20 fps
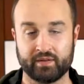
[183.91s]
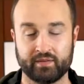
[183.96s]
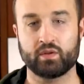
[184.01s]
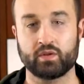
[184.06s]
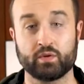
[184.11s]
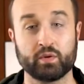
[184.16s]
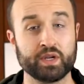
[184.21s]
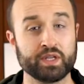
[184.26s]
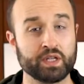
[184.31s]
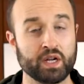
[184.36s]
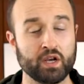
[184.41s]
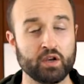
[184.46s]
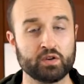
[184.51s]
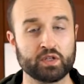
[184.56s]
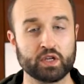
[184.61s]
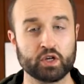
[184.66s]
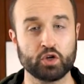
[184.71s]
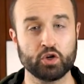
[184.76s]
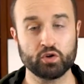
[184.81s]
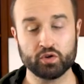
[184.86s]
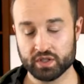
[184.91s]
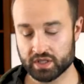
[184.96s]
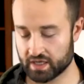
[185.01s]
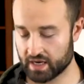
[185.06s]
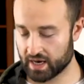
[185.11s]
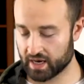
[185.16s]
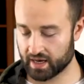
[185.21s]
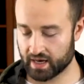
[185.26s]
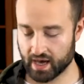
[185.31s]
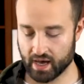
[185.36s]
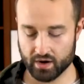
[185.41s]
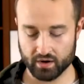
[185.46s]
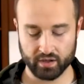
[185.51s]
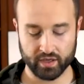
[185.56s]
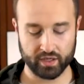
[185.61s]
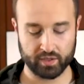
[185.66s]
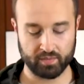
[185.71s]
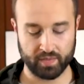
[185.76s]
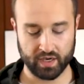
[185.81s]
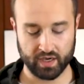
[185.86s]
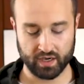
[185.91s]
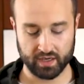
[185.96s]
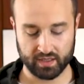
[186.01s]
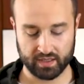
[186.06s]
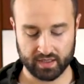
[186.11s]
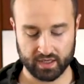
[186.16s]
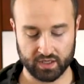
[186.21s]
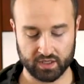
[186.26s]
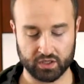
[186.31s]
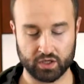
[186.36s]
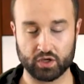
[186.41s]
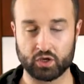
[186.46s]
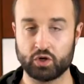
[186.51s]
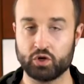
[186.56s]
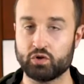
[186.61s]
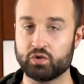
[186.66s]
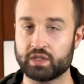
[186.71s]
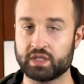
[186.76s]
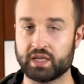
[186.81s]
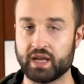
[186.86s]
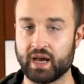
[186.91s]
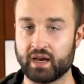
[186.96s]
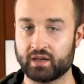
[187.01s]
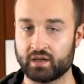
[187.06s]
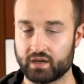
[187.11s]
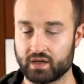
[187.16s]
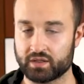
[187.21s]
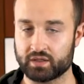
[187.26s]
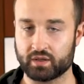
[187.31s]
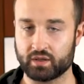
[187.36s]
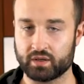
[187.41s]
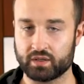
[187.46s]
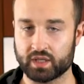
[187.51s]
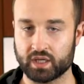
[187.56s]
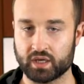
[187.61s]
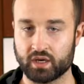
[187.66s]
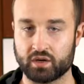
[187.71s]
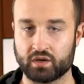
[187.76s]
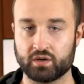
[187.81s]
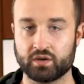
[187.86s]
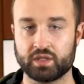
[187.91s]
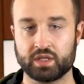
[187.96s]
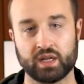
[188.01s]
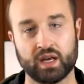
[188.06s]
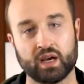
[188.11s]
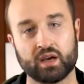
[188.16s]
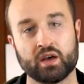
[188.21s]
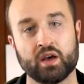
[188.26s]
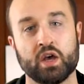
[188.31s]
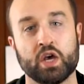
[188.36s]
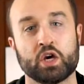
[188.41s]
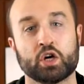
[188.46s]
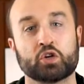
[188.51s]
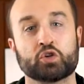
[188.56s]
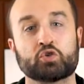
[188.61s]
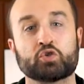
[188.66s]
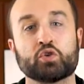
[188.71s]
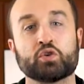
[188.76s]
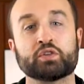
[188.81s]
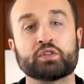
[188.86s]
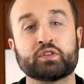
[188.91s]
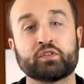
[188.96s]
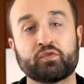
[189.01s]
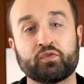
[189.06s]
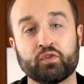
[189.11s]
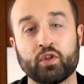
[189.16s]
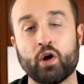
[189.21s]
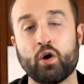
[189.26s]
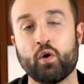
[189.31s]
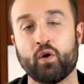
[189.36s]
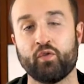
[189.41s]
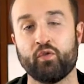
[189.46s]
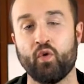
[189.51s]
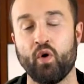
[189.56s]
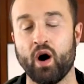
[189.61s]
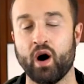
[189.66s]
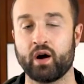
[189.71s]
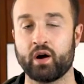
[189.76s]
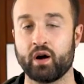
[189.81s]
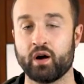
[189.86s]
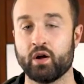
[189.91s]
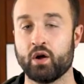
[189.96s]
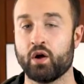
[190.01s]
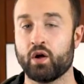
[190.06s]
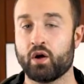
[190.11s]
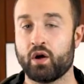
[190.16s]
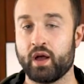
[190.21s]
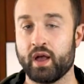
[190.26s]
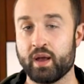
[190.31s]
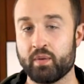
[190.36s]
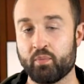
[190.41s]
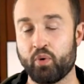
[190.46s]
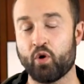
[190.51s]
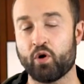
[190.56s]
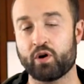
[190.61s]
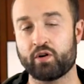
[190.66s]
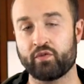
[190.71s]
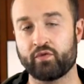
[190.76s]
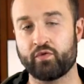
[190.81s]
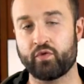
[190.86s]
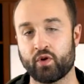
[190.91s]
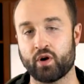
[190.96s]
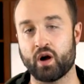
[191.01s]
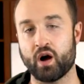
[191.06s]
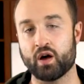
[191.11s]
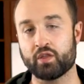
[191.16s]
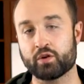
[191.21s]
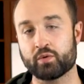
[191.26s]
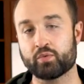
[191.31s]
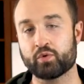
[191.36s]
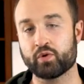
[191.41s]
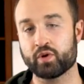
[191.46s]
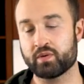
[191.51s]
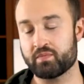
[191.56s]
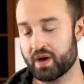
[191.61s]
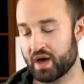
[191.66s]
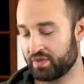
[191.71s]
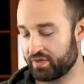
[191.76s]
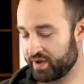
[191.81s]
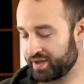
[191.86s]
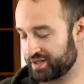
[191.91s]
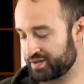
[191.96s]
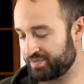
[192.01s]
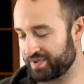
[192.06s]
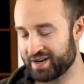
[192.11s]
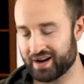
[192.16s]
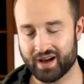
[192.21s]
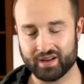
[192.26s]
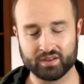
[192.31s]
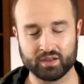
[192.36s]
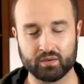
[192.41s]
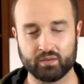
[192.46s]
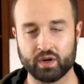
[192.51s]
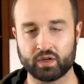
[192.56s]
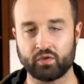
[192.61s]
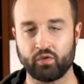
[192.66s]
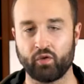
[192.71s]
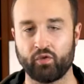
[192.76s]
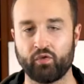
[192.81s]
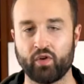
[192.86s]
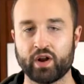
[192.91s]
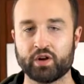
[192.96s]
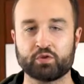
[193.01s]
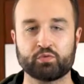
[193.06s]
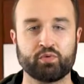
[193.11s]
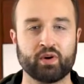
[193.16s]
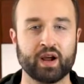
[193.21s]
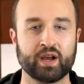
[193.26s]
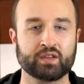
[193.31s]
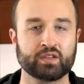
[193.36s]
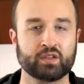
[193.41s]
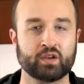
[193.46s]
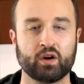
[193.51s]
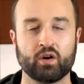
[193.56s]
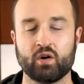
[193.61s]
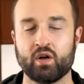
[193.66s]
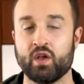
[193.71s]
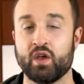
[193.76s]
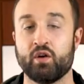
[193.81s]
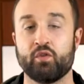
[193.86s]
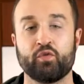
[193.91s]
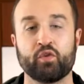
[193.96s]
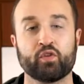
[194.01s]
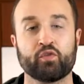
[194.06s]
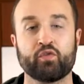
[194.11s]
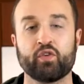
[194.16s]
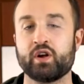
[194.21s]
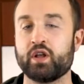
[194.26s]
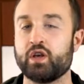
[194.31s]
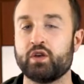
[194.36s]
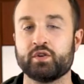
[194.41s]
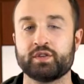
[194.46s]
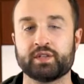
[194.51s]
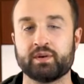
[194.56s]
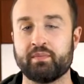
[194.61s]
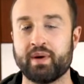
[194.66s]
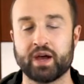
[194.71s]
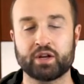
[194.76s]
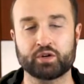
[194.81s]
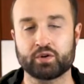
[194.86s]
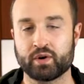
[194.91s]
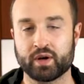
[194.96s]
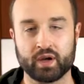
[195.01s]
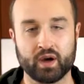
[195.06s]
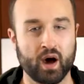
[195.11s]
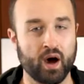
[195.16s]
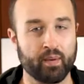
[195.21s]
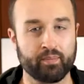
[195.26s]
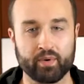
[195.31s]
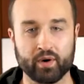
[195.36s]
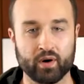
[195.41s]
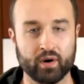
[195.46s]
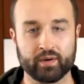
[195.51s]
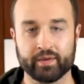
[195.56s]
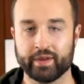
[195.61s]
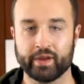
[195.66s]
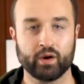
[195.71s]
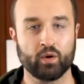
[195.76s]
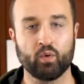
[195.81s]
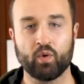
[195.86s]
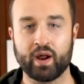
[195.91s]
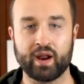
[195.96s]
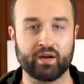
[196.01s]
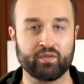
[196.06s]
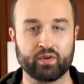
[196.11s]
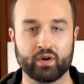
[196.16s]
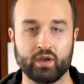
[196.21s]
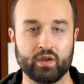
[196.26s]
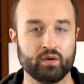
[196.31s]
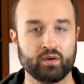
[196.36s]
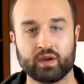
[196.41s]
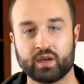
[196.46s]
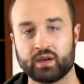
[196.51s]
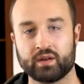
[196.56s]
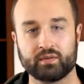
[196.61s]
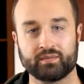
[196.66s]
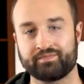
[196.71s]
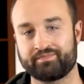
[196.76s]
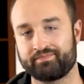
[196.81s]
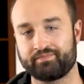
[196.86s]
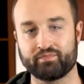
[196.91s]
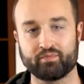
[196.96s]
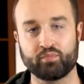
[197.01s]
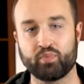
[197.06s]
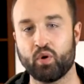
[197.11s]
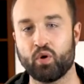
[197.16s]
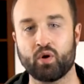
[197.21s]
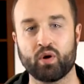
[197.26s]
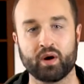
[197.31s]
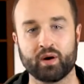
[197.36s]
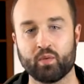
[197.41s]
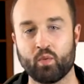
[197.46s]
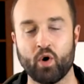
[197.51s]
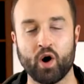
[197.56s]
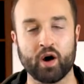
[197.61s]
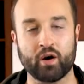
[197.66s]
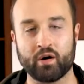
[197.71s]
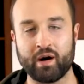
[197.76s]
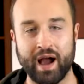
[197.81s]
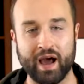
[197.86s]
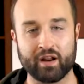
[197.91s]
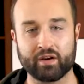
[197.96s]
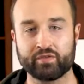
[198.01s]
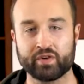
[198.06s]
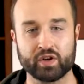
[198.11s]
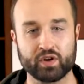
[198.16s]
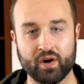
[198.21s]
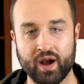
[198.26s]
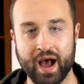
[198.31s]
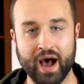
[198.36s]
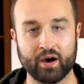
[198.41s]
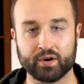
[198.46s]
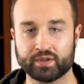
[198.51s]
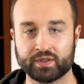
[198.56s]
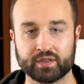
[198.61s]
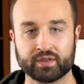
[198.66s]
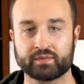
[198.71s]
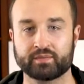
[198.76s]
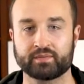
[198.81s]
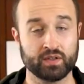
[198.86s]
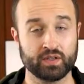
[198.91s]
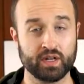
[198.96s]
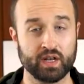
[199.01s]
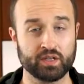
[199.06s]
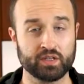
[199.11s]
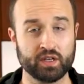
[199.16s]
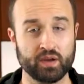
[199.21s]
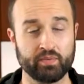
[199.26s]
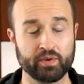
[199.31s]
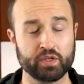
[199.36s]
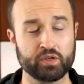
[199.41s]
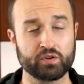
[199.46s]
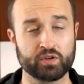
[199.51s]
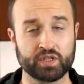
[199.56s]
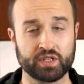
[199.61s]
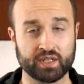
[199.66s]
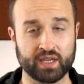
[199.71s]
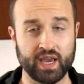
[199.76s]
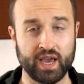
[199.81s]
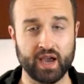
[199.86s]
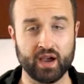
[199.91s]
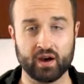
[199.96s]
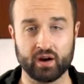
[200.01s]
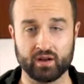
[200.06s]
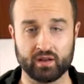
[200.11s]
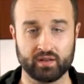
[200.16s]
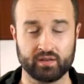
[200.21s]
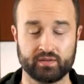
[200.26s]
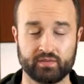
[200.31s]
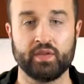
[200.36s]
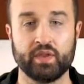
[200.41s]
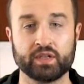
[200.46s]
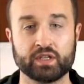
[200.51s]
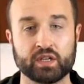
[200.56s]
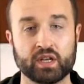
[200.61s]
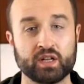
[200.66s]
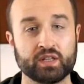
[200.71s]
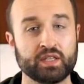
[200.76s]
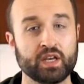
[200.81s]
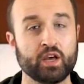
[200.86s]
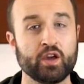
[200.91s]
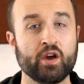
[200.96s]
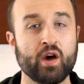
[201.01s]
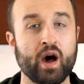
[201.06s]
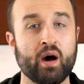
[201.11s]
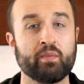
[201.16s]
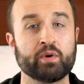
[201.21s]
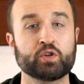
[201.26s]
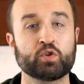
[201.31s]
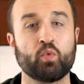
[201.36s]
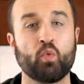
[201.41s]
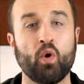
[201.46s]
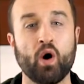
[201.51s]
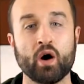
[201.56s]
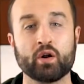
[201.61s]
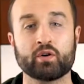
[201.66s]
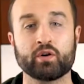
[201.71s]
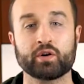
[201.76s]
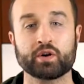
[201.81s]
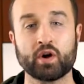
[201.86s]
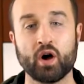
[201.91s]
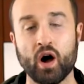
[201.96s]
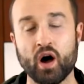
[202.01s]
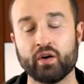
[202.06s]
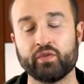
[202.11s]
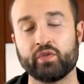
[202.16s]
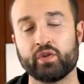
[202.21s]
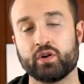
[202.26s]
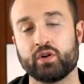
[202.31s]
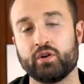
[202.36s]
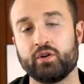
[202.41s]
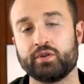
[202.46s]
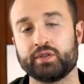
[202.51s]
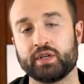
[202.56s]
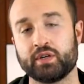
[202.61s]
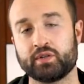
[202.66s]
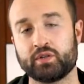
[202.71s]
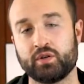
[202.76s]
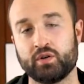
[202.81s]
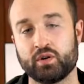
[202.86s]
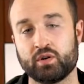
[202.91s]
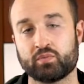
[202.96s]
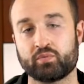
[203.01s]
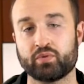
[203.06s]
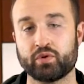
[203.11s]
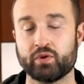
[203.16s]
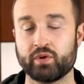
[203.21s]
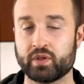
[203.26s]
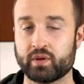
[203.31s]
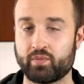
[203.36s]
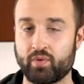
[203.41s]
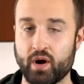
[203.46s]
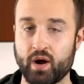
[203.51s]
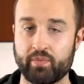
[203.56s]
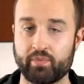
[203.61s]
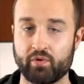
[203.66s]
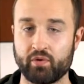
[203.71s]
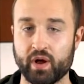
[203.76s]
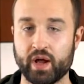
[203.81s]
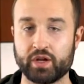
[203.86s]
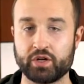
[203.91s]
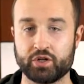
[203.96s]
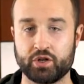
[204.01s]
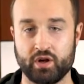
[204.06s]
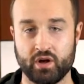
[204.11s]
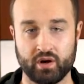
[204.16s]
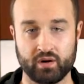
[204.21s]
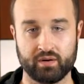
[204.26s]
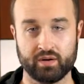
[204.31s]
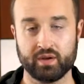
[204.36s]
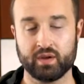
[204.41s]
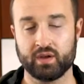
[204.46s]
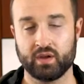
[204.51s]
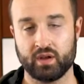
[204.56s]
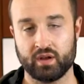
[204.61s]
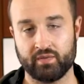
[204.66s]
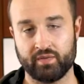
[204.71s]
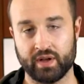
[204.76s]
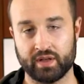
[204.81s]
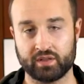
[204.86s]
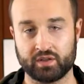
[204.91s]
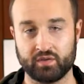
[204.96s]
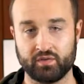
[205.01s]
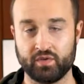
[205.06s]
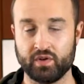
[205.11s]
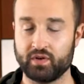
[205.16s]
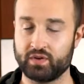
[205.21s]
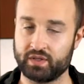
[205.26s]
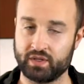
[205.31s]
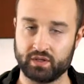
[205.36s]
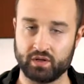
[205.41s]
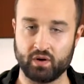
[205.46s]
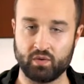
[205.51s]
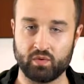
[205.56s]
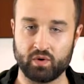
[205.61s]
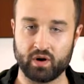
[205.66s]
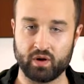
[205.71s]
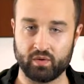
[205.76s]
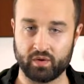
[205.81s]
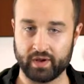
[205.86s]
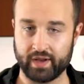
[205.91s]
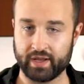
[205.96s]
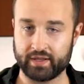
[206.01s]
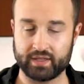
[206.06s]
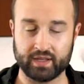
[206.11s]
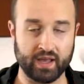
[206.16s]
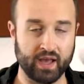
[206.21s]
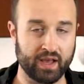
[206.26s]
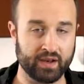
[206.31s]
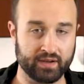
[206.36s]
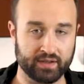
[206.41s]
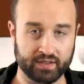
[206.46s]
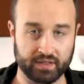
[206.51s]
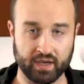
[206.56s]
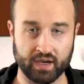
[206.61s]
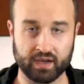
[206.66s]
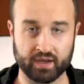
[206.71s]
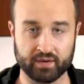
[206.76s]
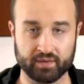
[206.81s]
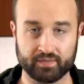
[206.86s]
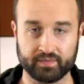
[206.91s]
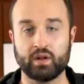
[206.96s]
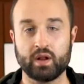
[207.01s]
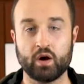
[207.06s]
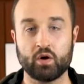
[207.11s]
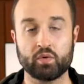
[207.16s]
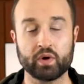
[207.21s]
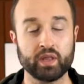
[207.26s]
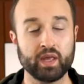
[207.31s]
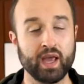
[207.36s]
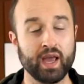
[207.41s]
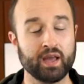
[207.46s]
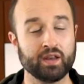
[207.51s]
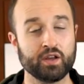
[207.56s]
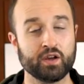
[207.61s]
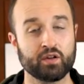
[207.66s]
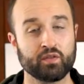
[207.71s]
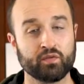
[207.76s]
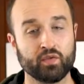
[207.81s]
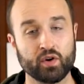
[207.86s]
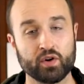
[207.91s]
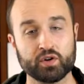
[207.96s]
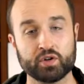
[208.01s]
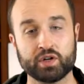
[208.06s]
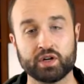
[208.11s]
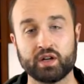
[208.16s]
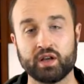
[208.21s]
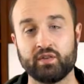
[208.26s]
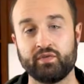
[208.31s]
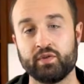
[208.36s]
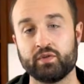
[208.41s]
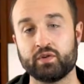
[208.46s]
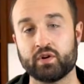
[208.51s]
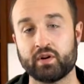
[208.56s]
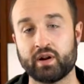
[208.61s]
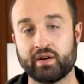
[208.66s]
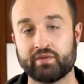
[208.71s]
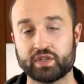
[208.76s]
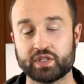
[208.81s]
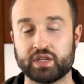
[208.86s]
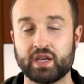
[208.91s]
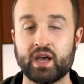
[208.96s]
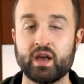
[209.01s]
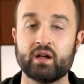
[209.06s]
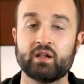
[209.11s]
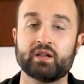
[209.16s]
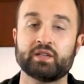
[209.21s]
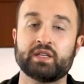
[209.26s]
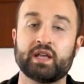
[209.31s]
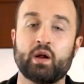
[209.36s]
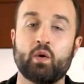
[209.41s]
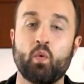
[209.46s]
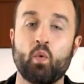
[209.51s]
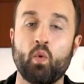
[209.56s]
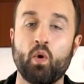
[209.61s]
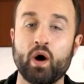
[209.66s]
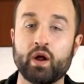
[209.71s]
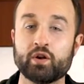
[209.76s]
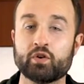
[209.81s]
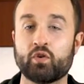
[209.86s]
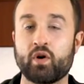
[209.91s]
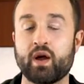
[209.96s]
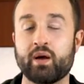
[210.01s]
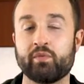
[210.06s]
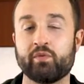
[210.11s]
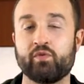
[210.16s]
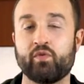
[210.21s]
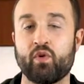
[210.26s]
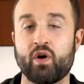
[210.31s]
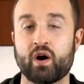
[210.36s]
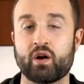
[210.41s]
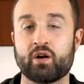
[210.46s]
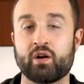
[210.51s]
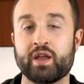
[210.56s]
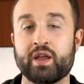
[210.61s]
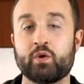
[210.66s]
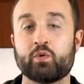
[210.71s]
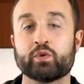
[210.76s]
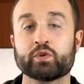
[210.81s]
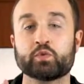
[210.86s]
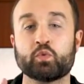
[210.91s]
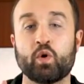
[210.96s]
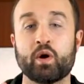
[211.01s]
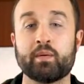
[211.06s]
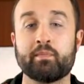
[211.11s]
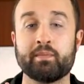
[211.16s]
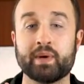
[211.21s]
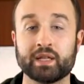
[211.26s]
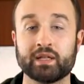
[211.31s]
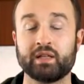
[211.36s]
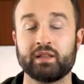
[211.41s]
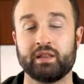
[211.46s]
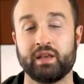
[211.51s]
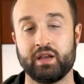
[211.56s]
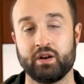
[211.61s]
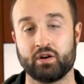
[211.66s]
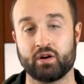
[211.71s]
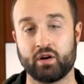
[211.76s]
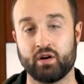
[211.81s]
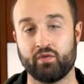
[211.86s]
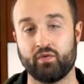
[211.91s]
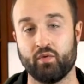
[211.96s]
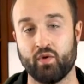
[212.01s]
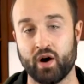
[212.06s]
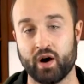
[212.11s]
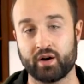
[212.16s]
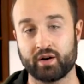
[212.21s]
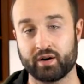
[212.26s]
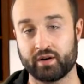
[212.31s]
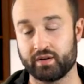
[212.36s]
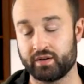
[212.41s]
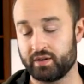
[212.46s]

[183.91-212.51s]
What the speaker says: The reason I use a gooseneck kettle is because this gooseneck, because it looks like a gooseneck, controls the flow of water. Important for other brewing methods, but not so much for French press, so feel free to use a measuring cup or whatever you can pour water out of in your house. So next up is your scale. This is going to tell you how much water and coffee you're using so you can brew in the proper ratio. If that's confusing, don't worry, we'll get to that in a second. Now a really handy conversion if you don't have a scale is that 1 gram of water equals 1 milliliter of water.